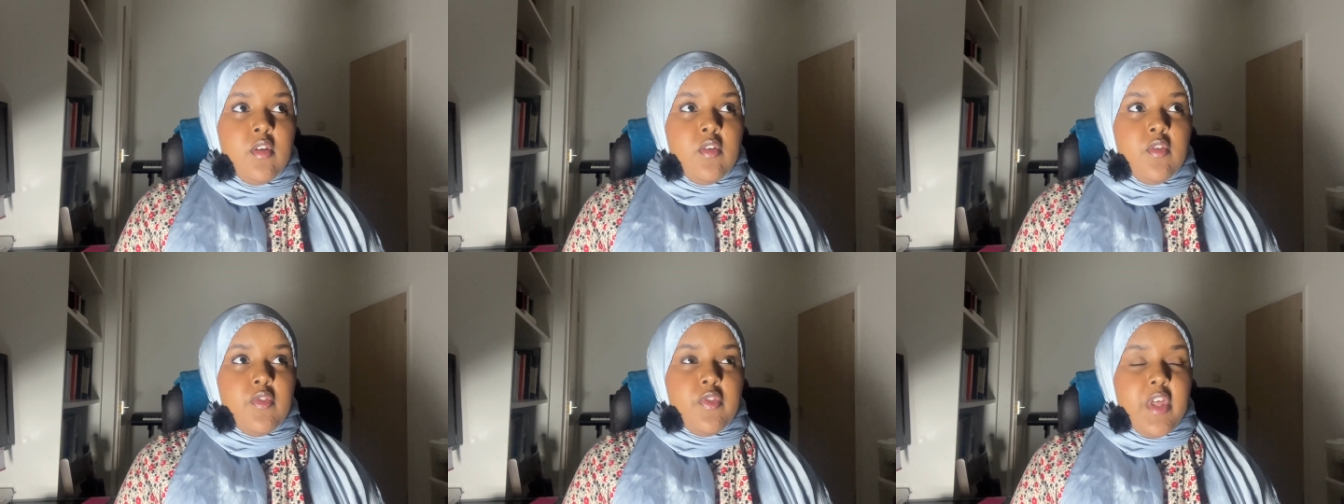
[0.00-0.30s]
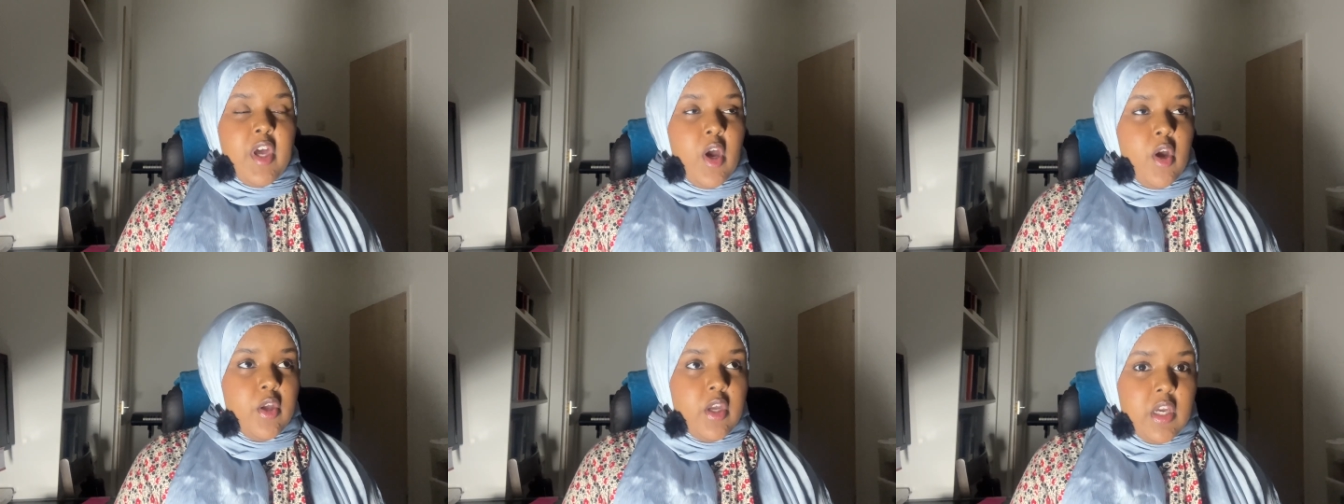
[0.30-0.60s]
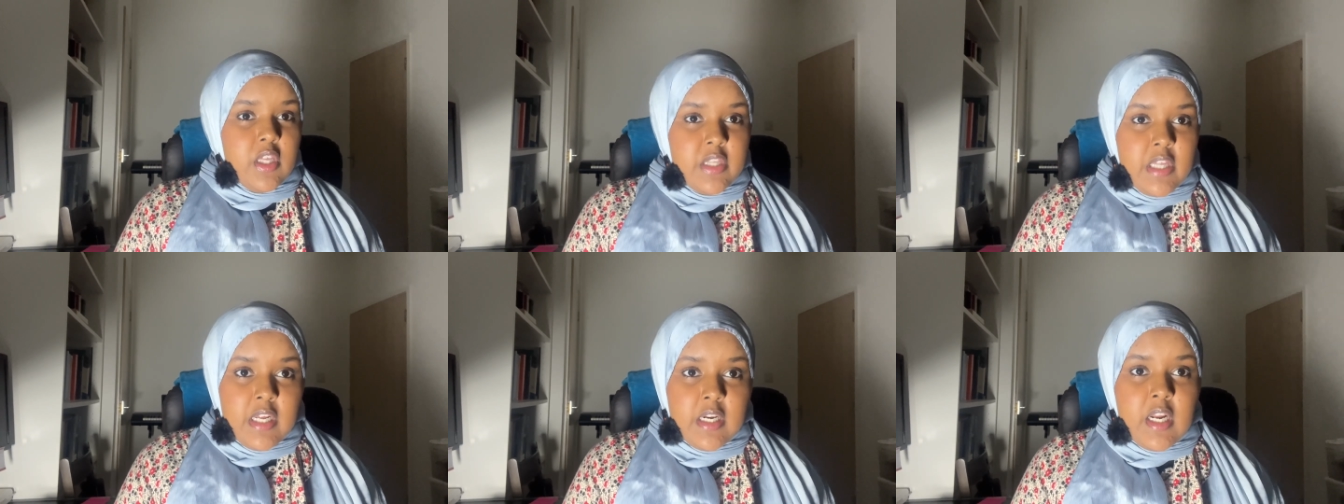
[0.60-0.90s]

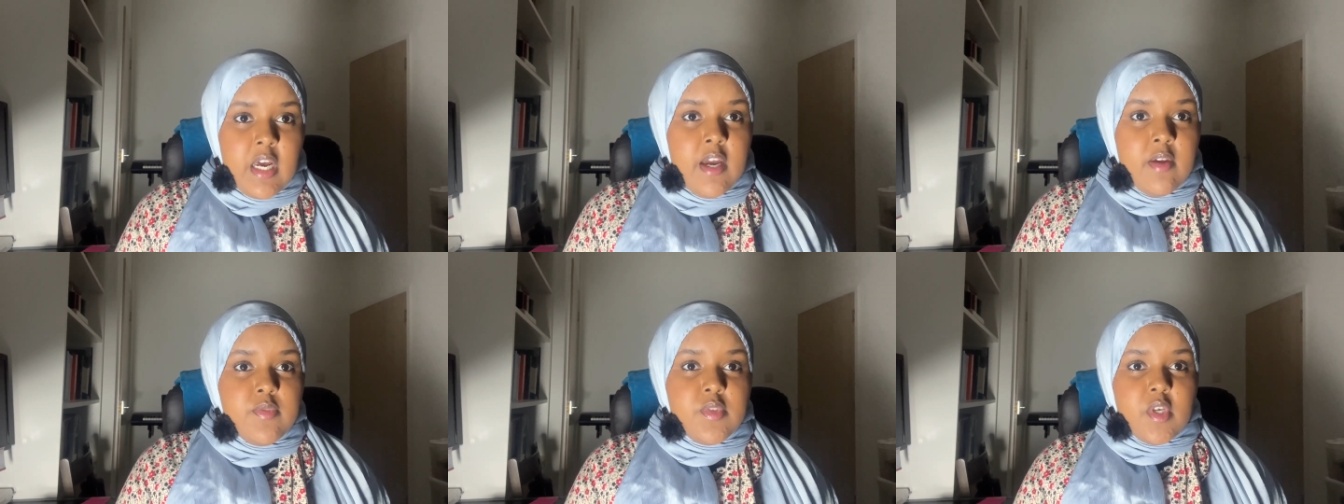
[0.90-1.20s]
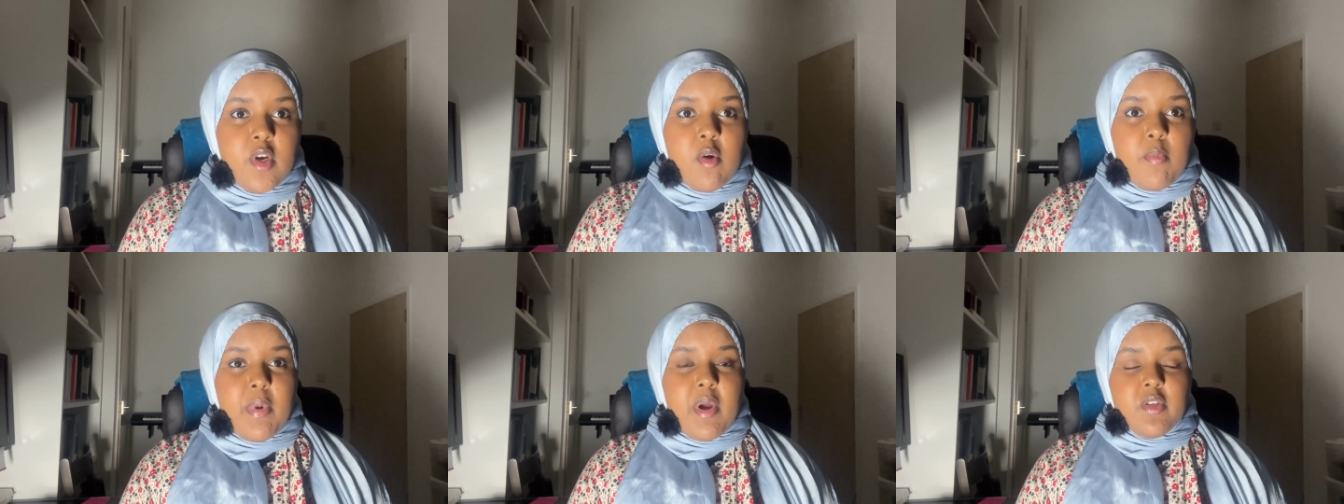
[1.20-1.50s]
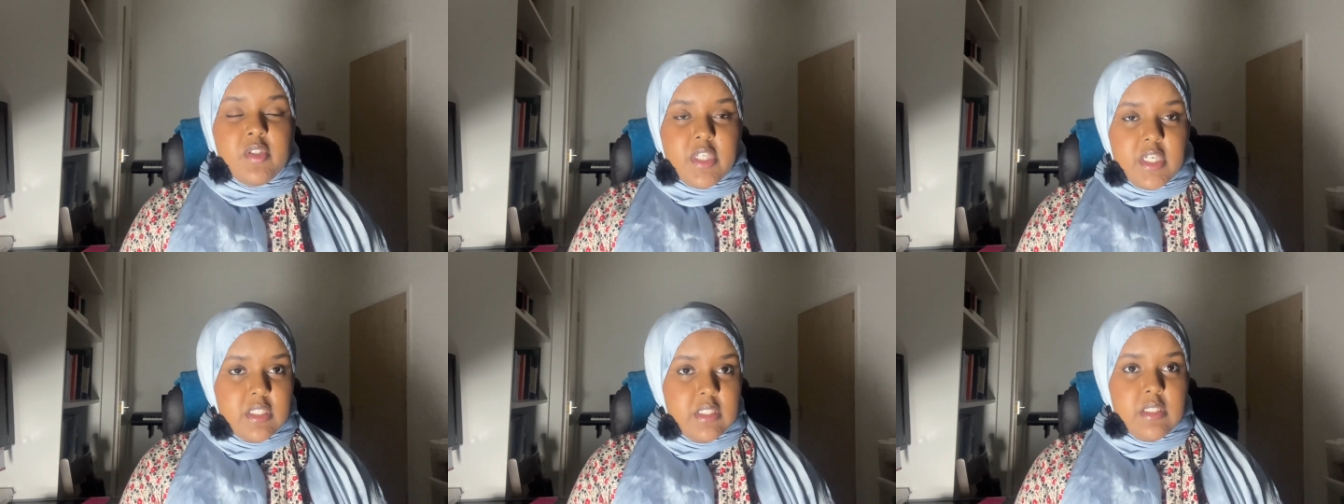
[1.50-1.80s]
their lives are about
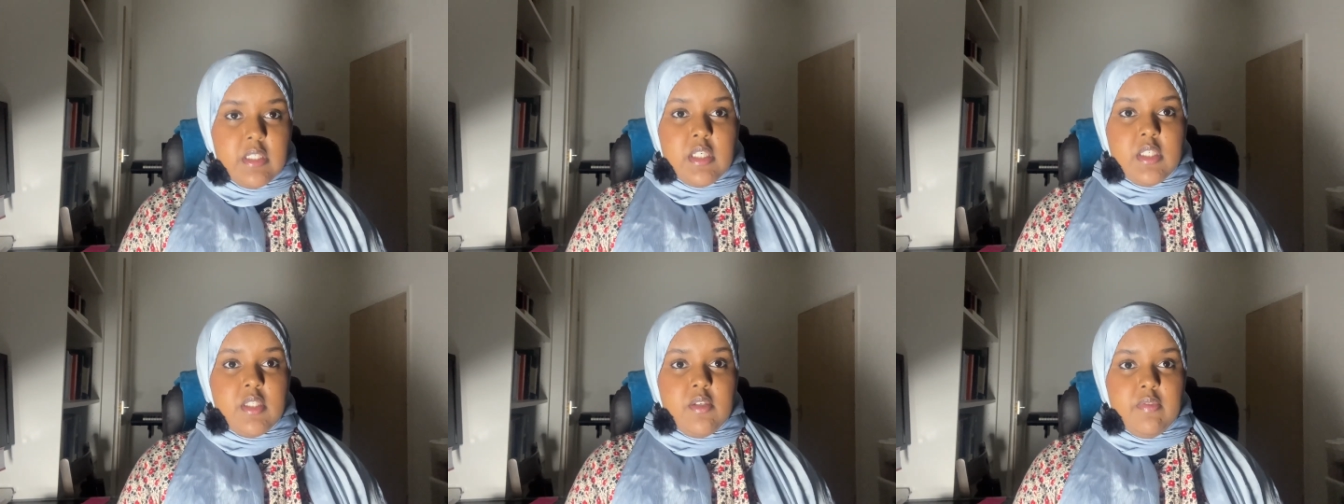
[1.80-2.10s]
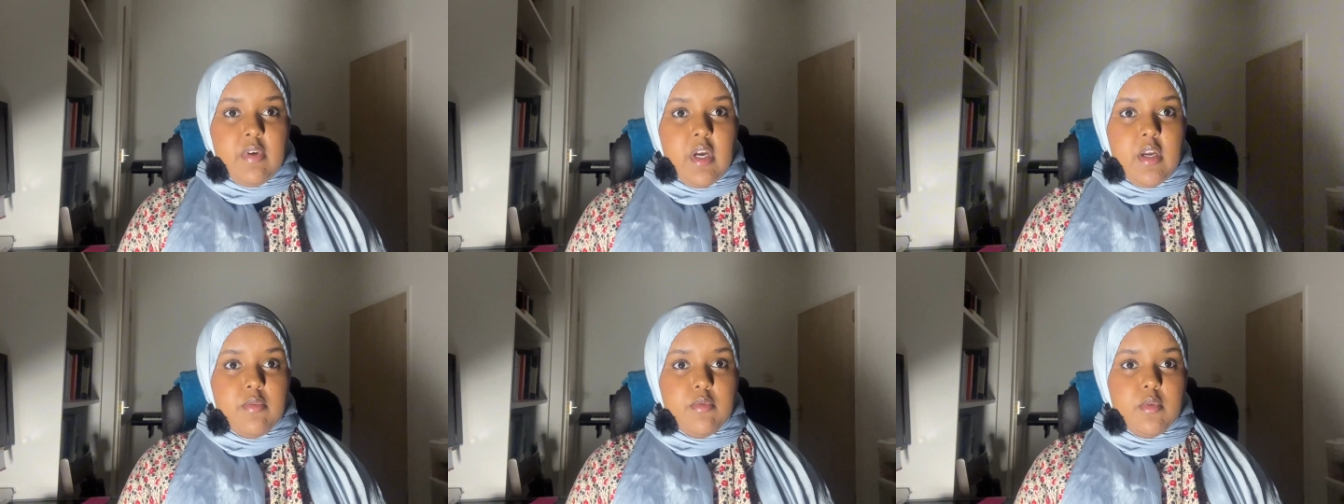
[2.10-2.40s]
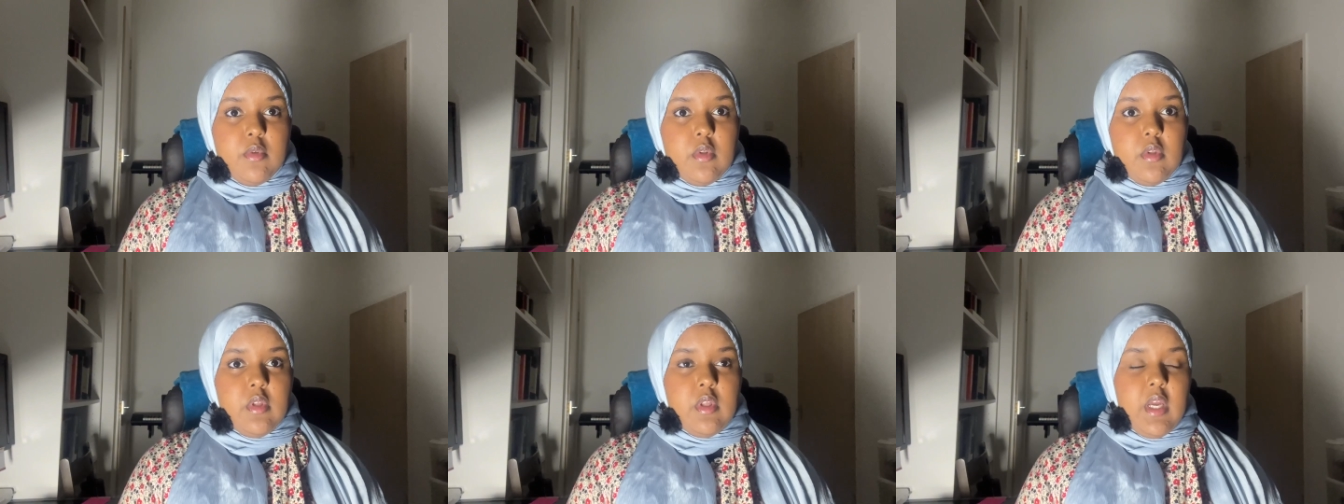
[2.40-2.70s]
day-to-day
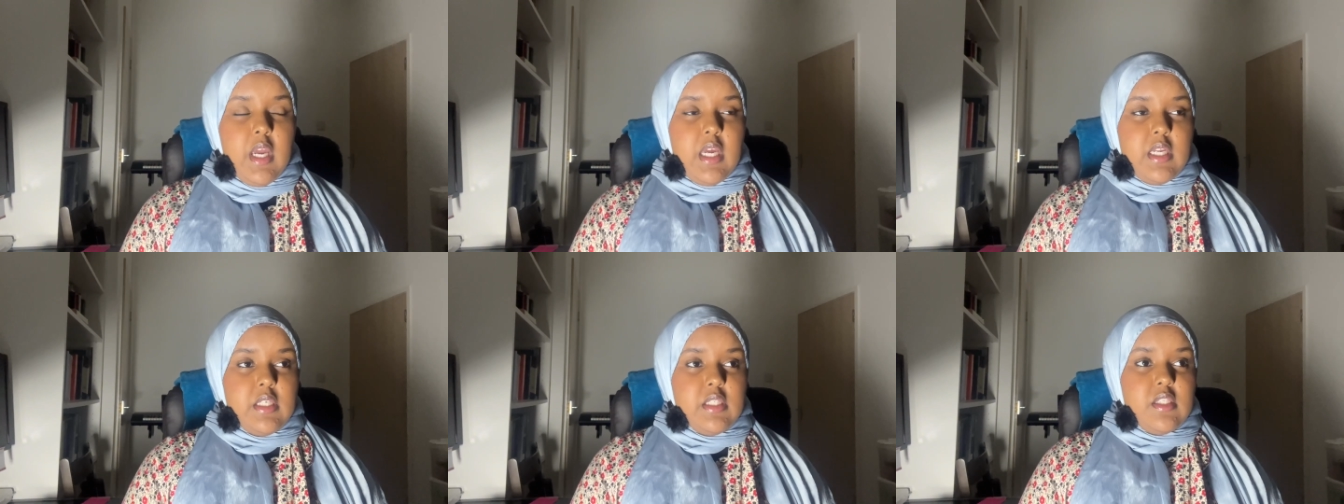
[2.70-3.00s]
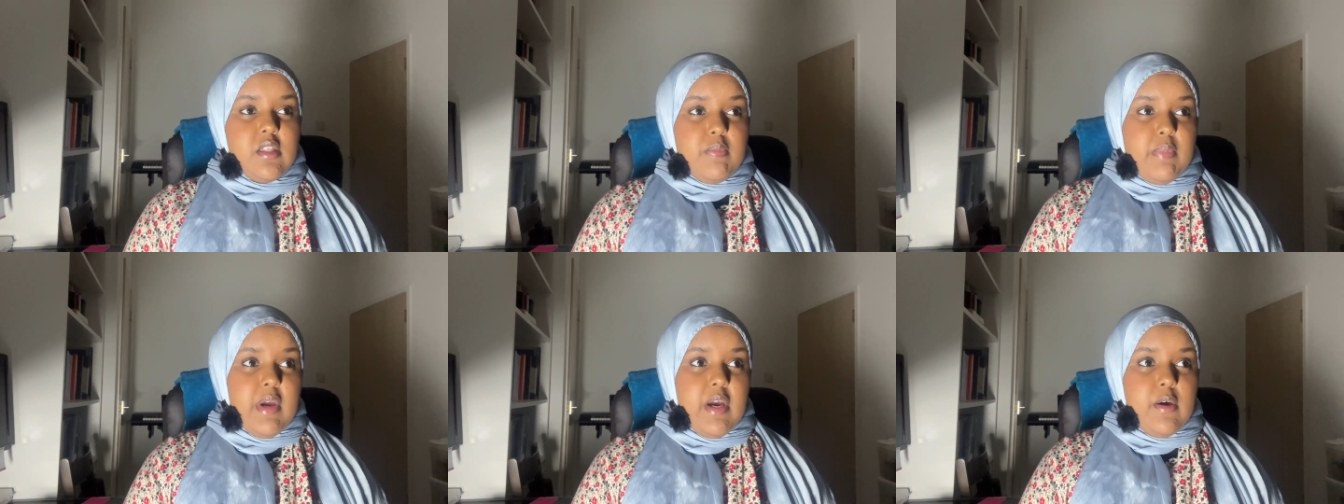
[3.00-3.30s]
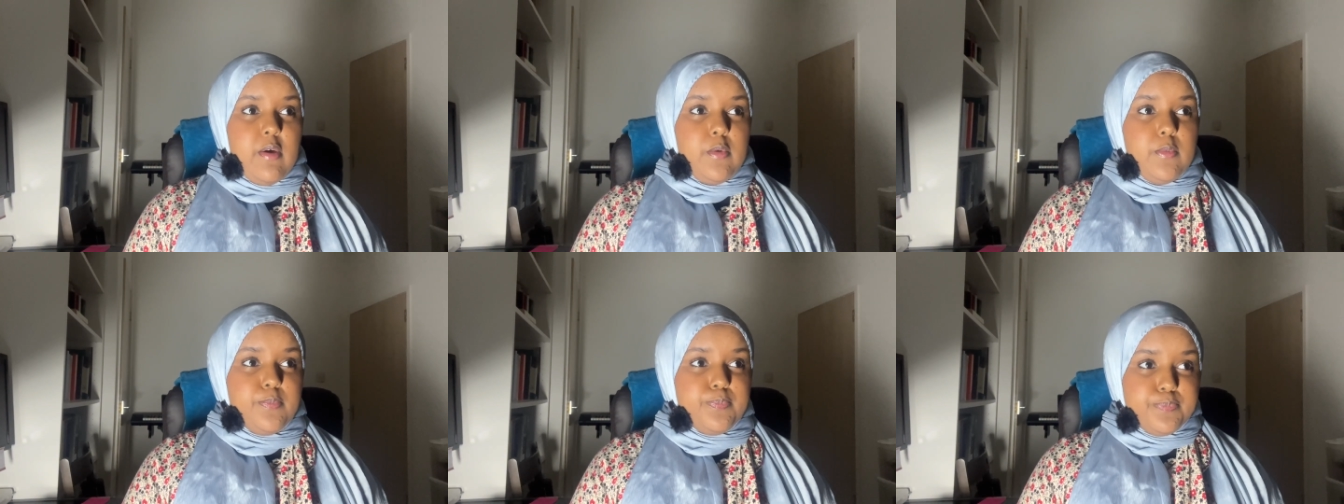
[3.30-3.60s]
survival, and it's
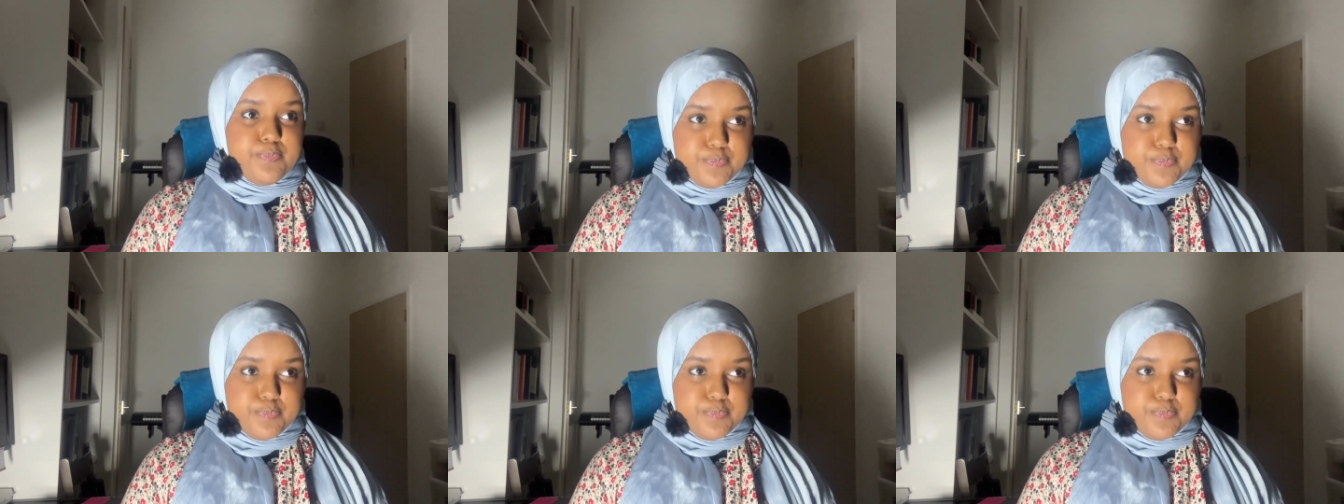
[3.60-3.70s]
about